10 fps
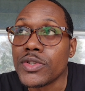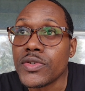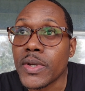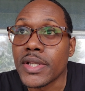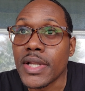
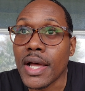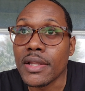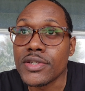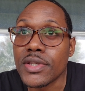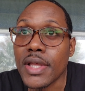Once you
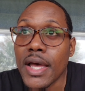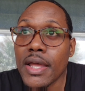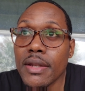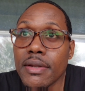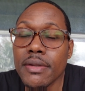acknowledge
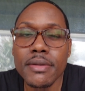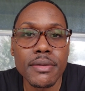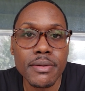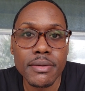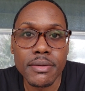that,
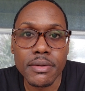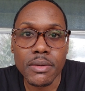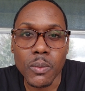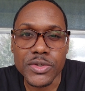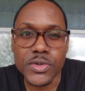
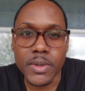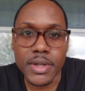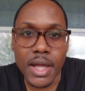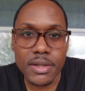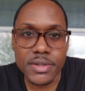once you
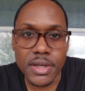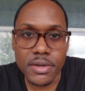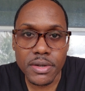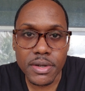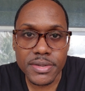acknowledge that
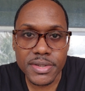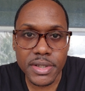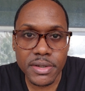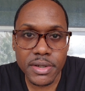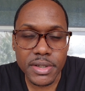you're a
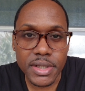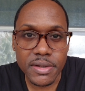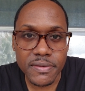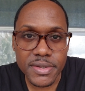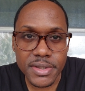sinner in
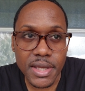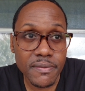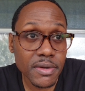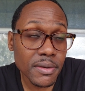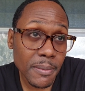need of a
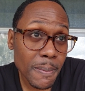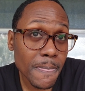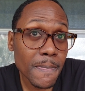Savior,